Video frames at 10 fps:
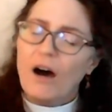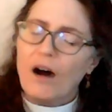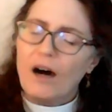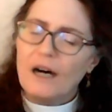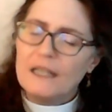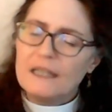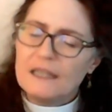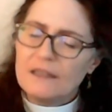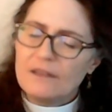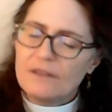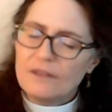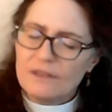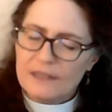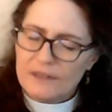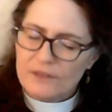on the
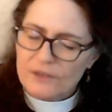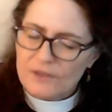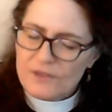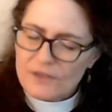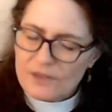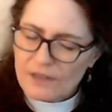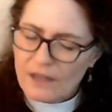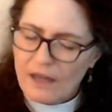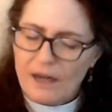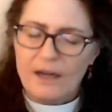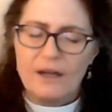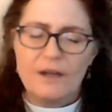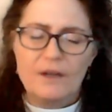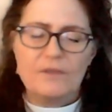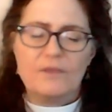leaders
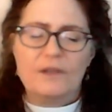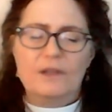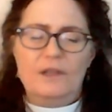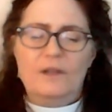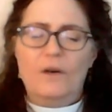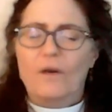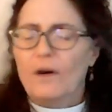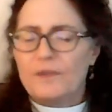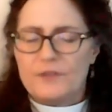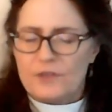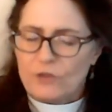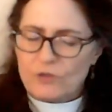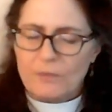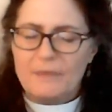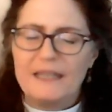of all the
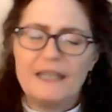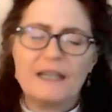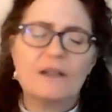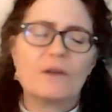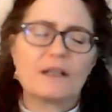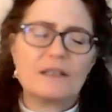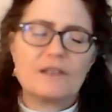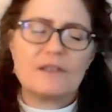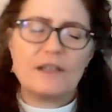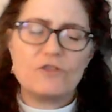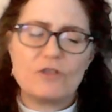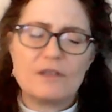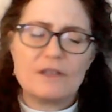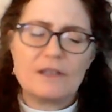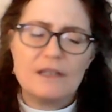social media
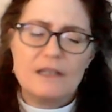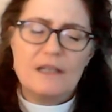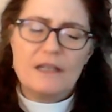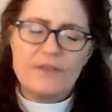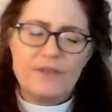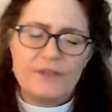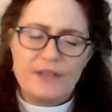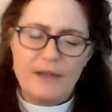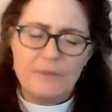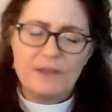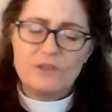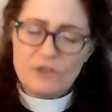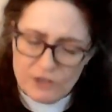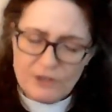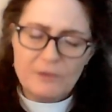organizations that they would
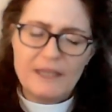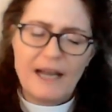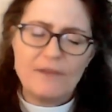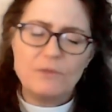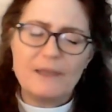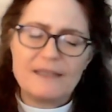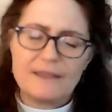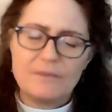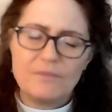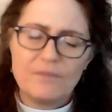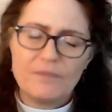too would have wisdom